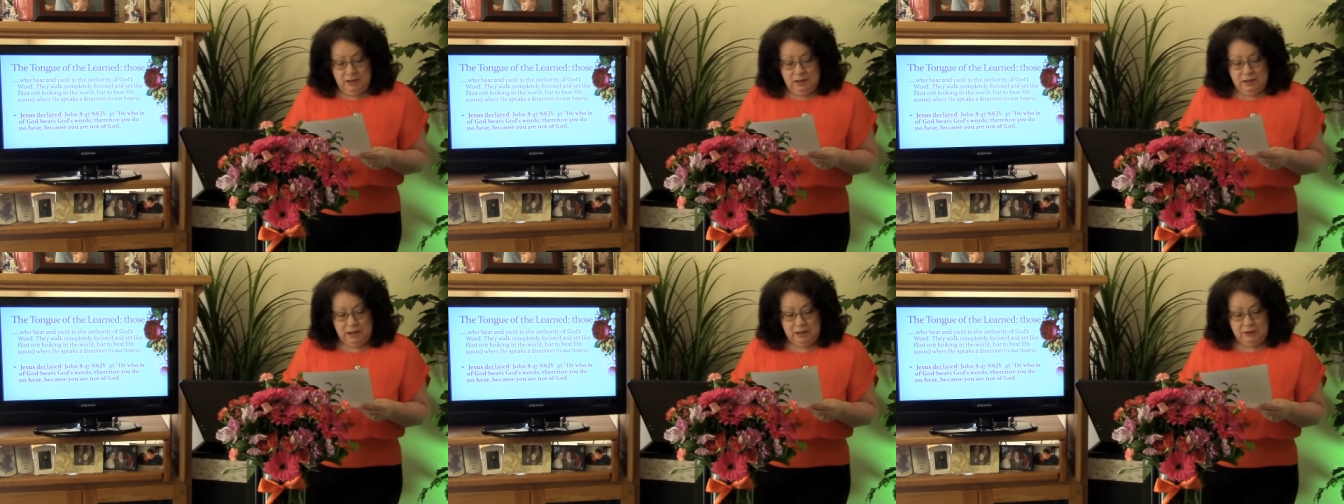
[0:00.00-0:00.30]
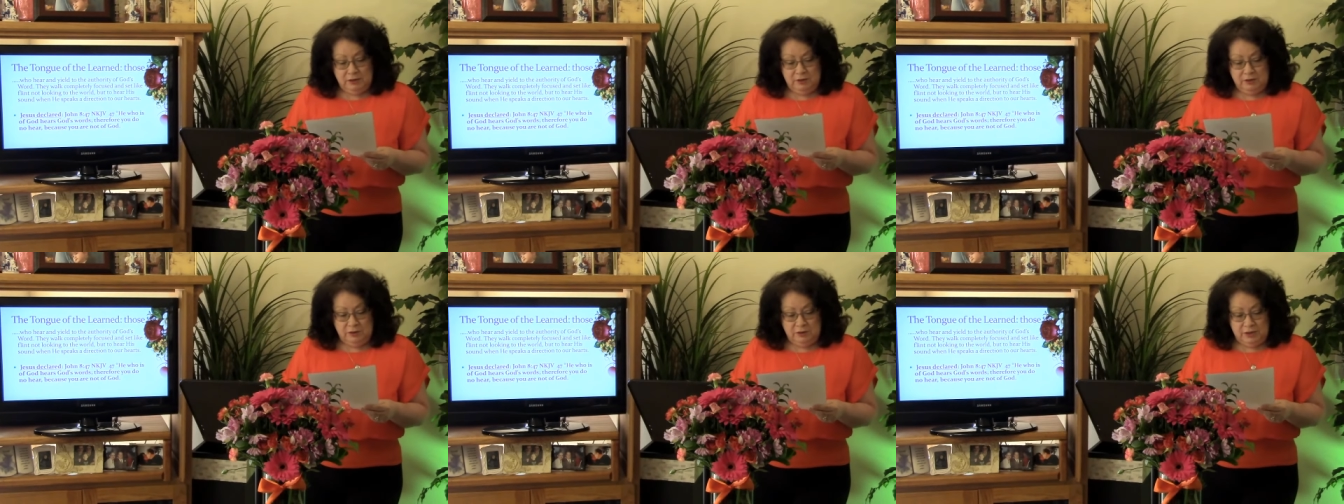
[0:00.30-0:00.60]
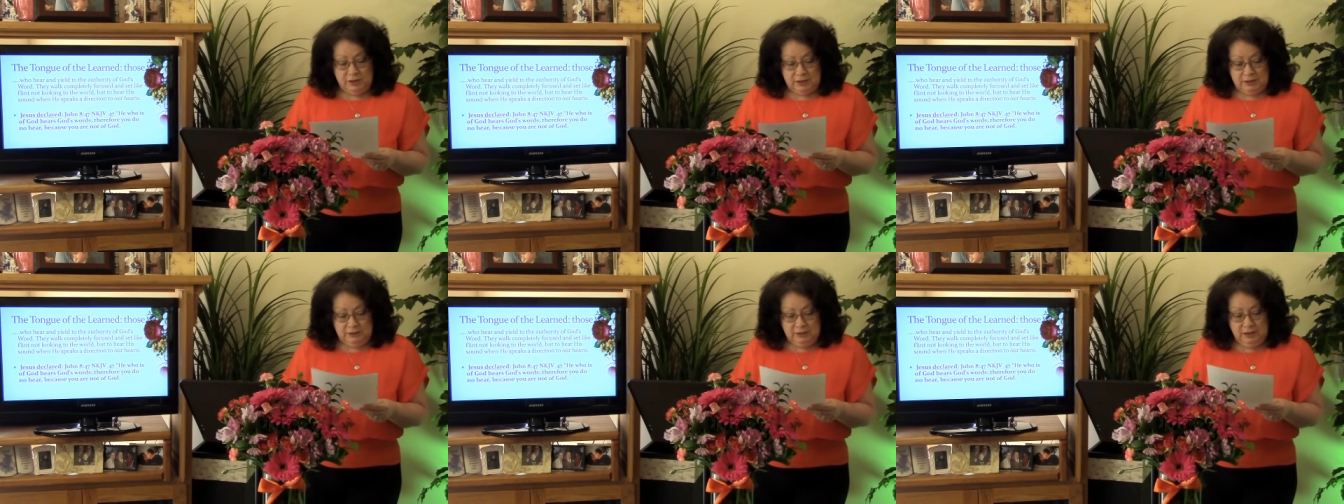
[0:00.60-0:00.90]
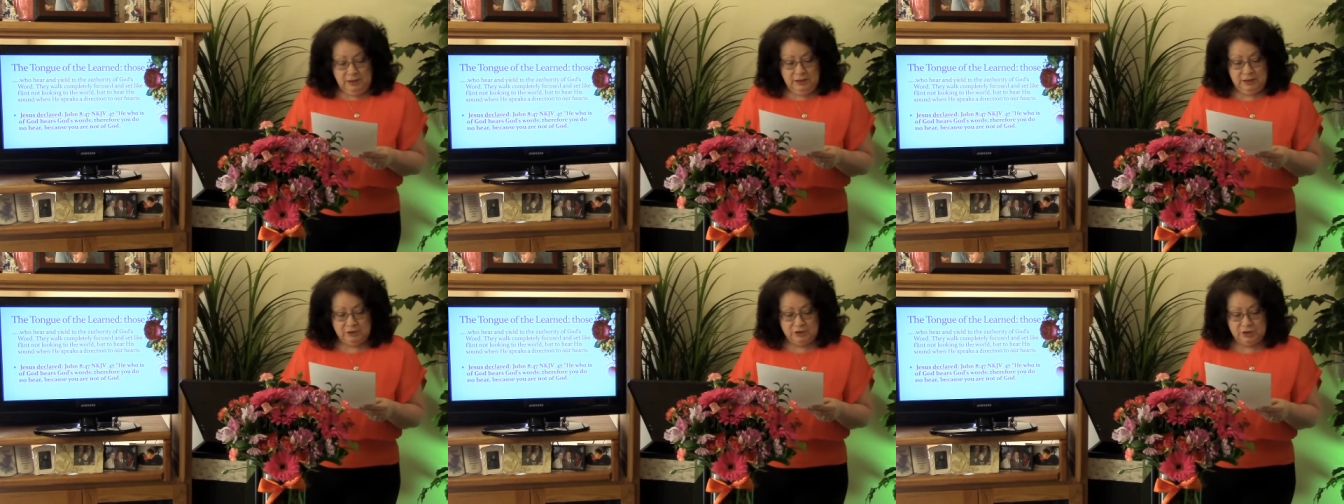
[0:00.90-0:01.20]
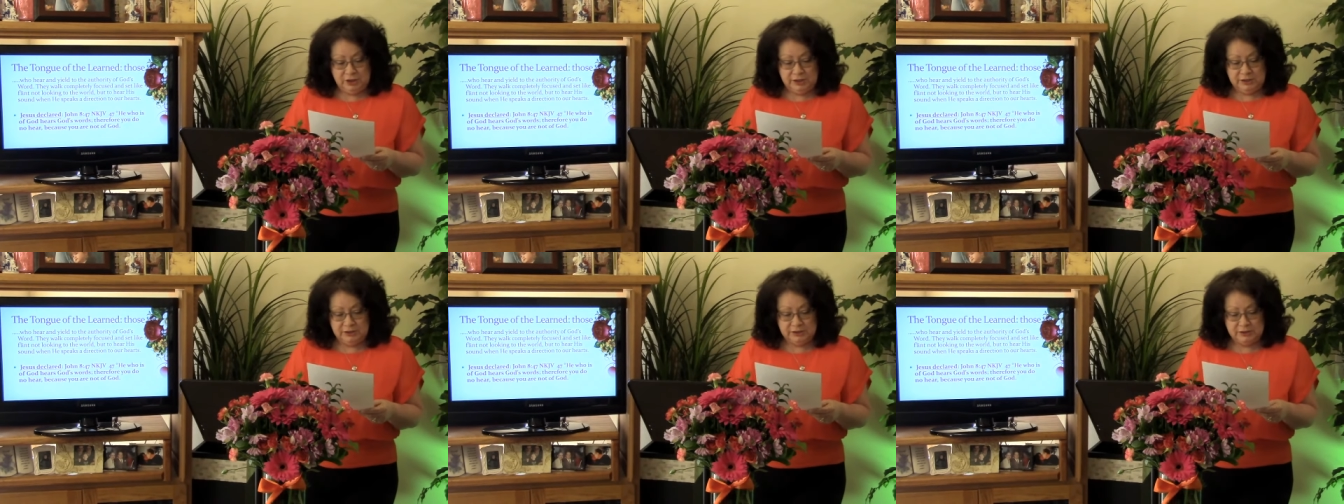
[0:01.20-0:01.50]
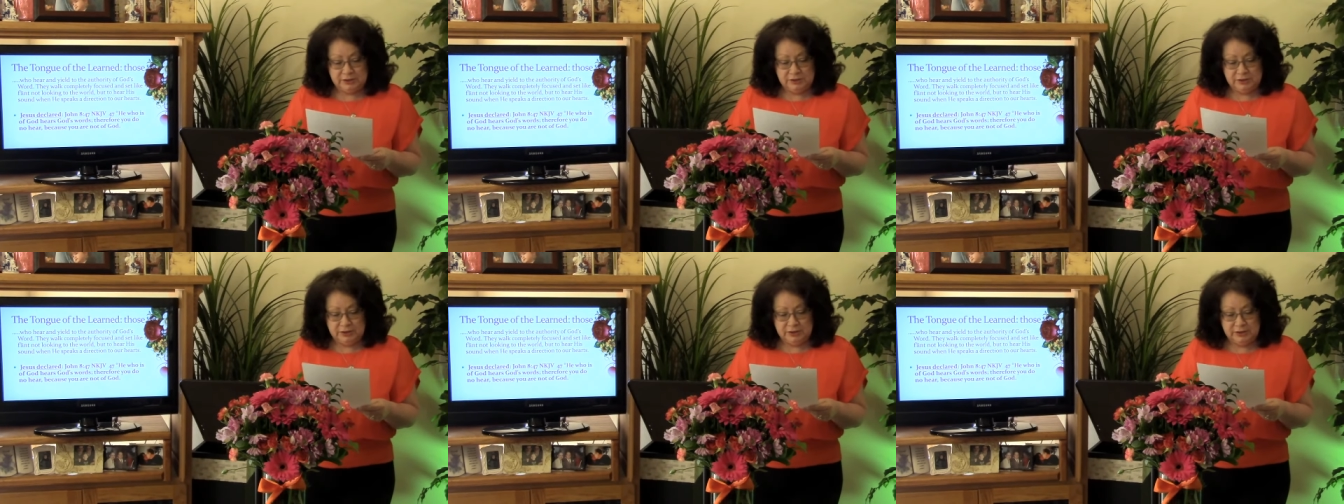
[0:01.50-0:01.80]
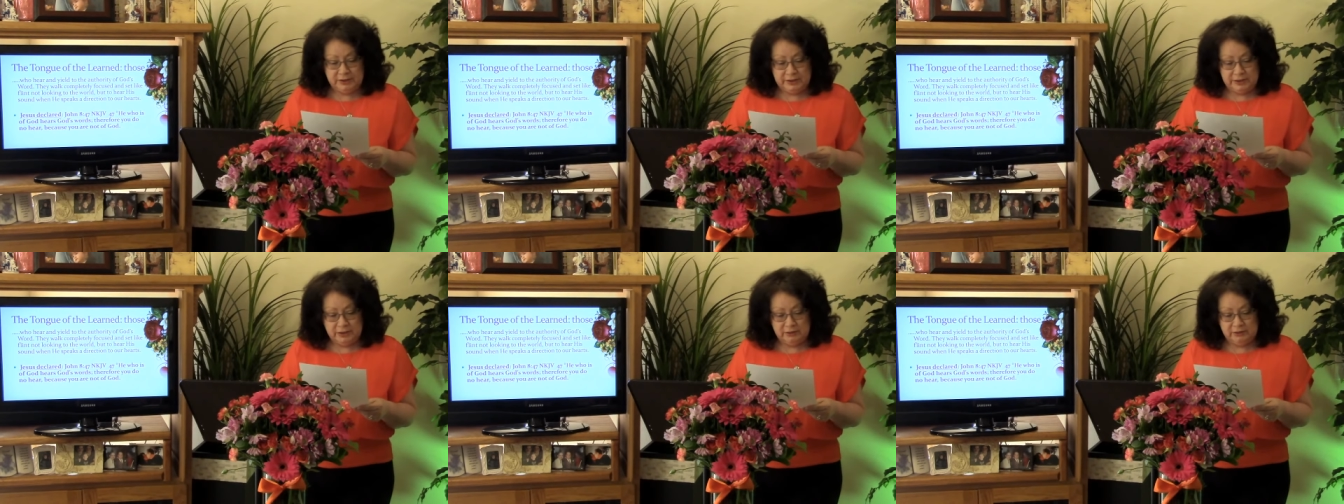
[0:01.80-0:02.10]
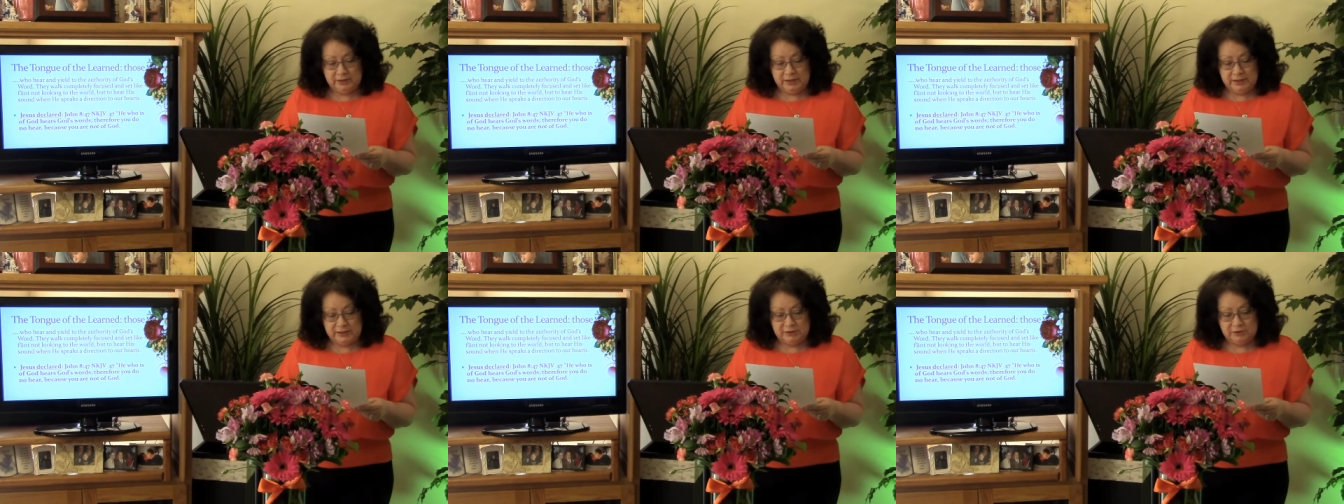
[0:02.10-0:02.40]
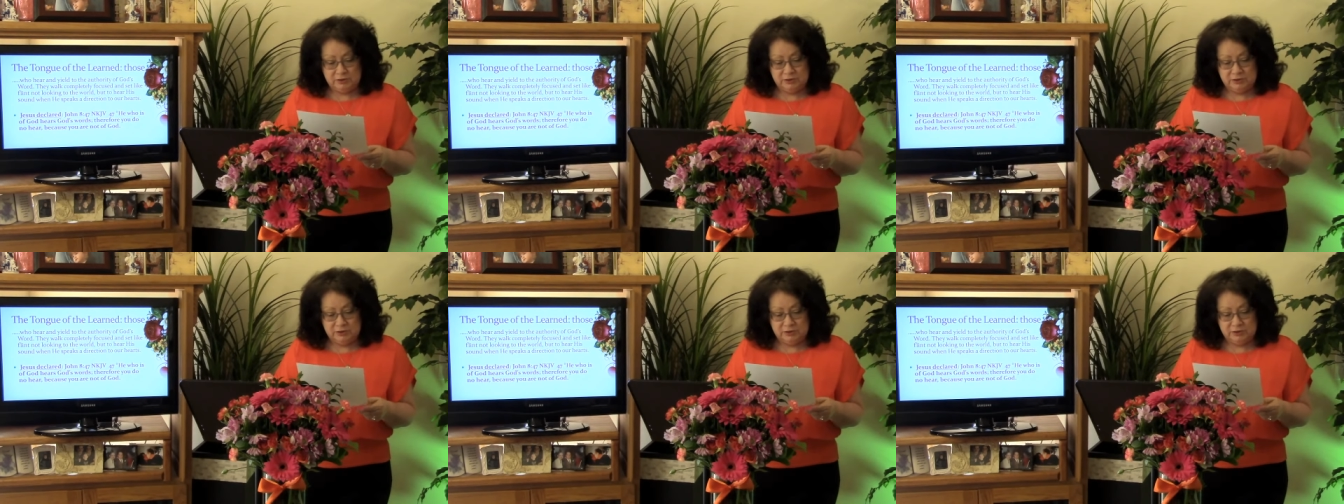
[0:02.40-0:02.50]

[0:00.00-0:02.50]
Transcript: Hallelujah. Jesus declared this,